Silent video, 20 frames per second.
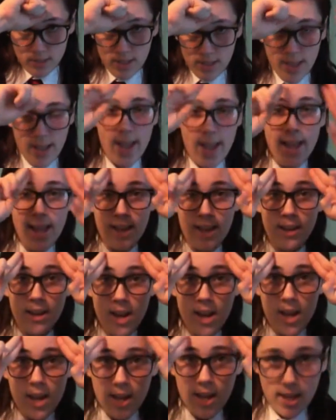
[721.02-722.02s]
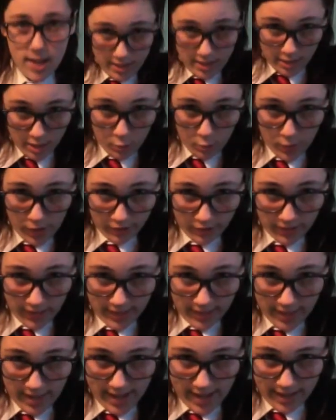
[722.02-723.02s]
into the head, it'd go out
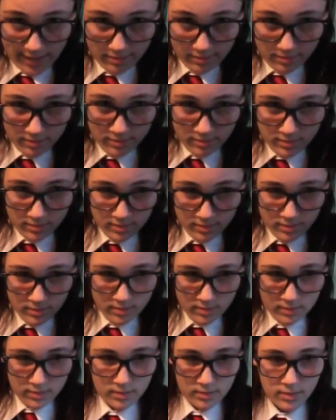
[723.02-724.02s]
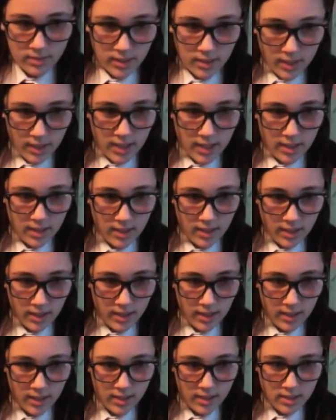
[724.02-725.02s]
like that.
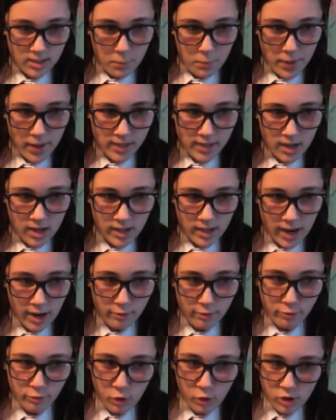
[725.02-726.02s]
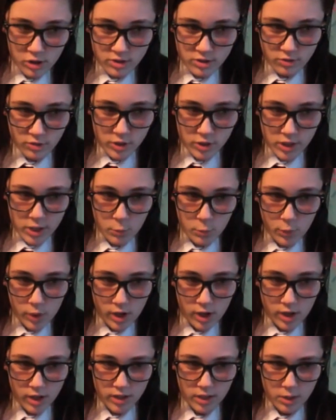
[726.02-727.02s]
And depending on how forceful you
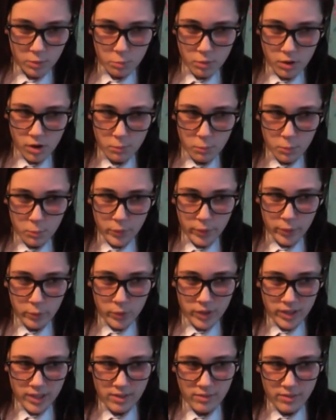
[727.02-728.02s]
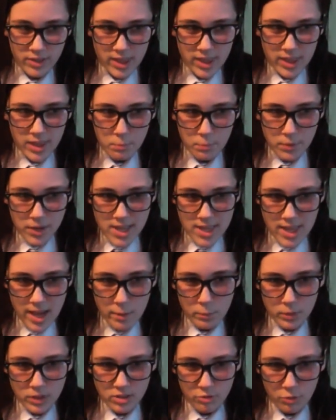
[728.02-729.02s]
are, there probably wouldn't even be
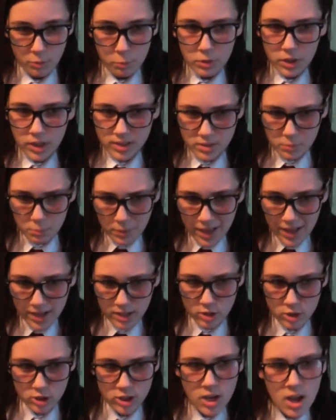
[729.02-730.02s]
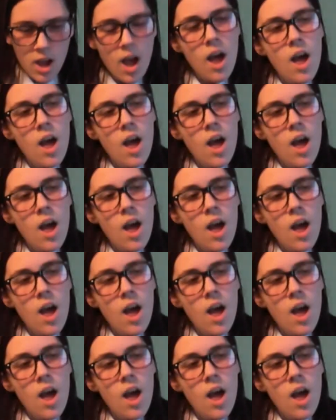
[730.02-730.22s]
that much of a blood splatter.